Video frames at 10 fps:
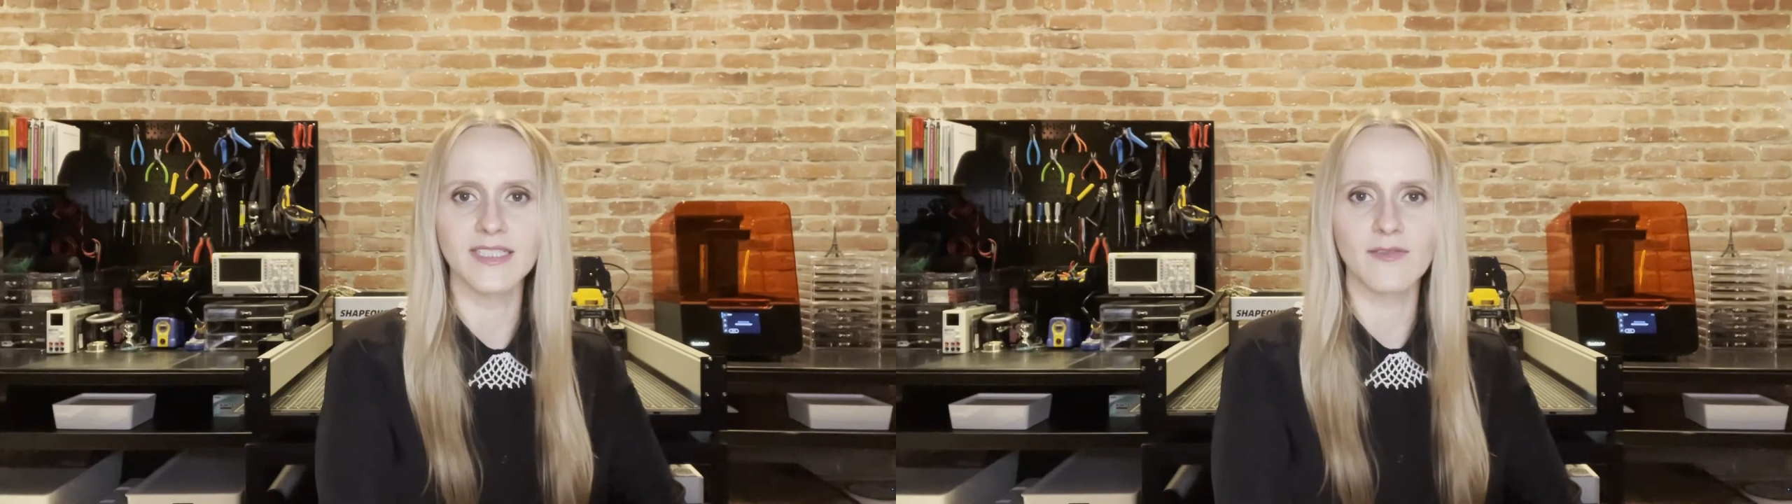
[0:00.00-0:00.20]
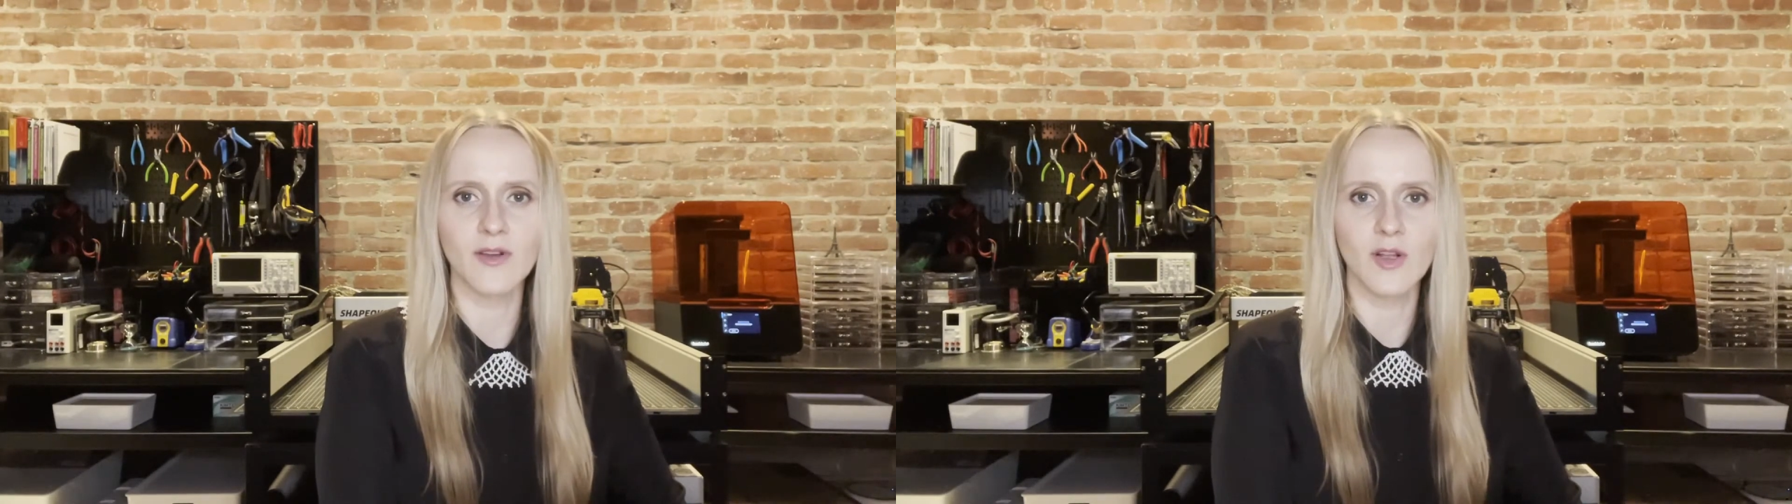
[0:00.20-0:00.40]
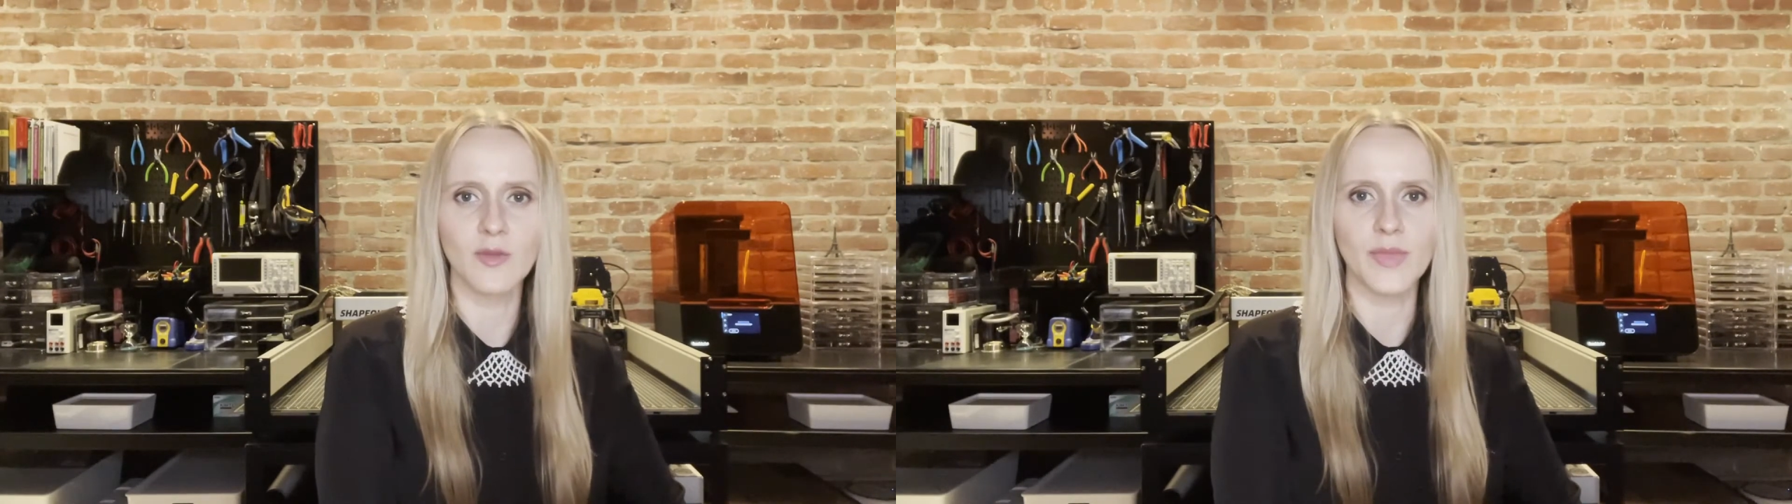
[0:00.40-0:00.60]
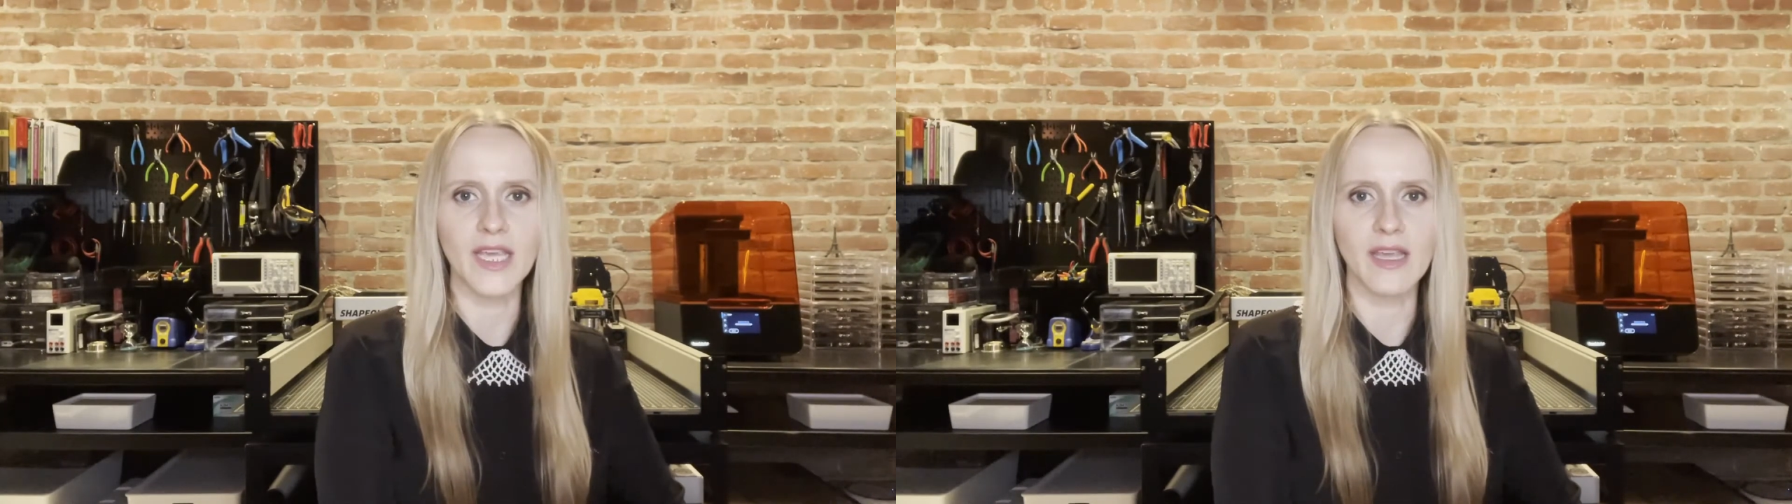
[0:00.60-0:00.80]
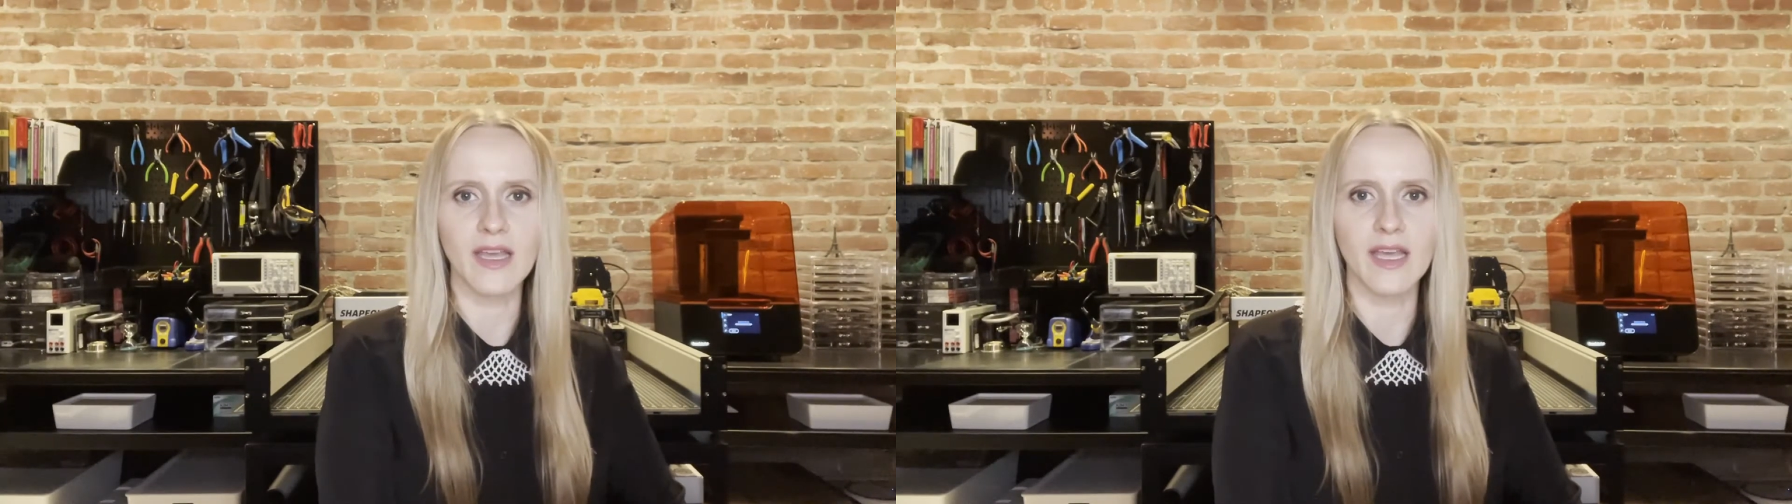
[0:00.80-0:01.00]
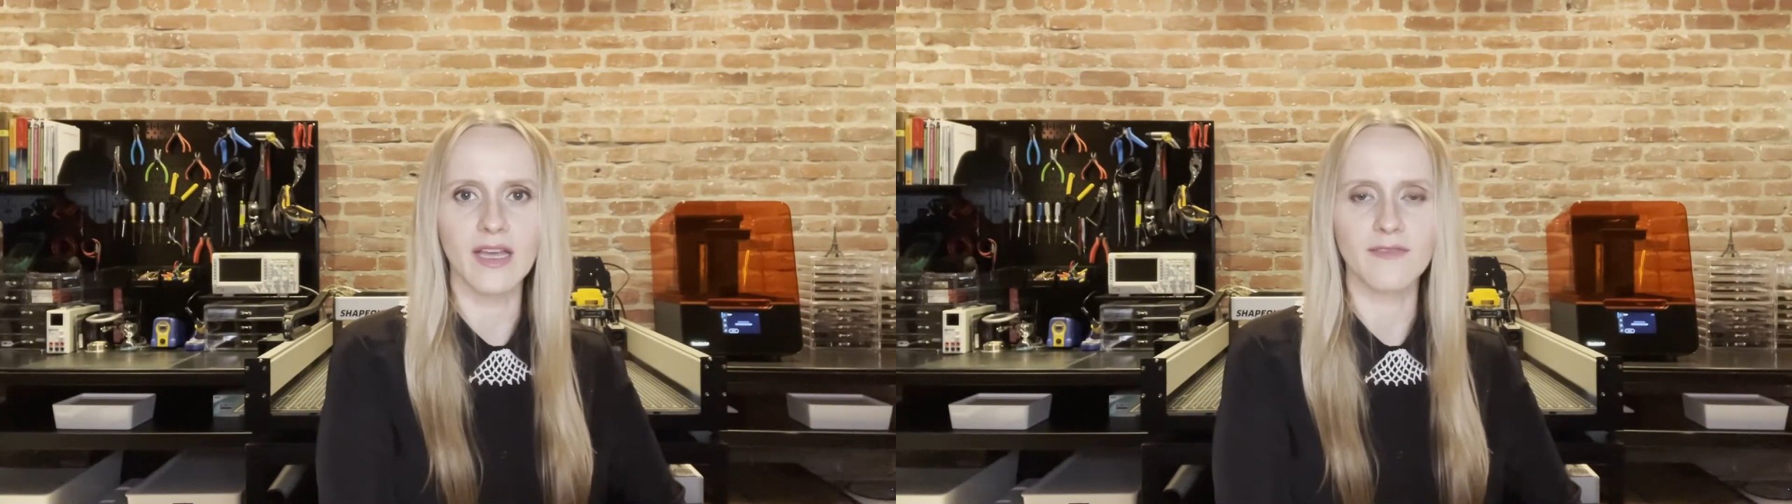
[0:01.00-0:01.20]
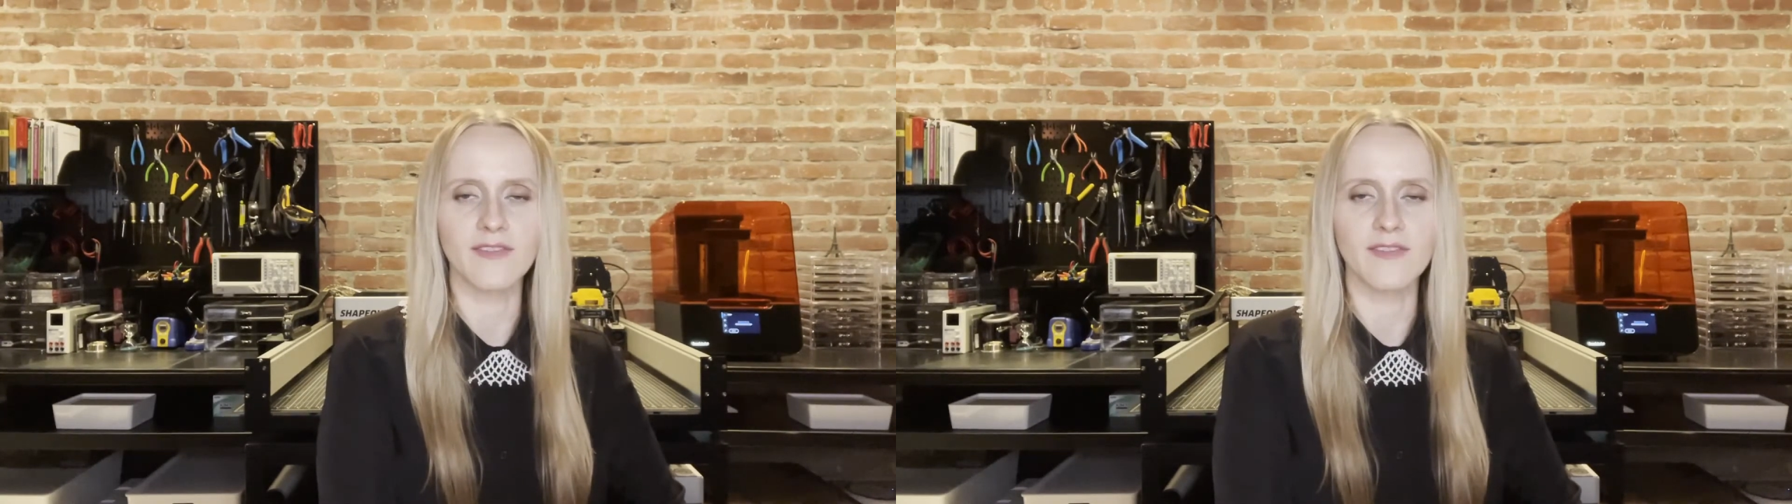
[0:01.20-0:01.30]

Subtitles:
difficult being a